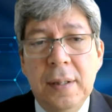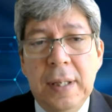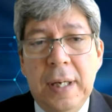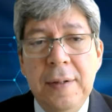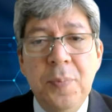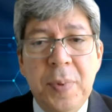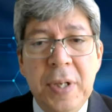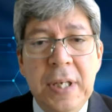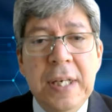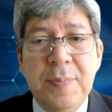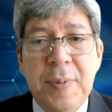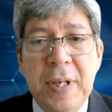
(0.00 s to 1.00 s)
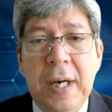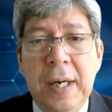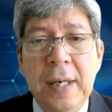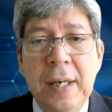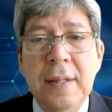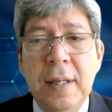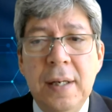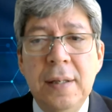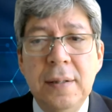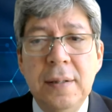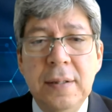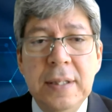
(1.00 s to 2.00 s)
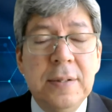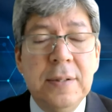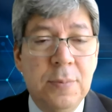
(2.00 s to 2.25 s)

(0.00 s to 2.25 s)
underpinnings behind this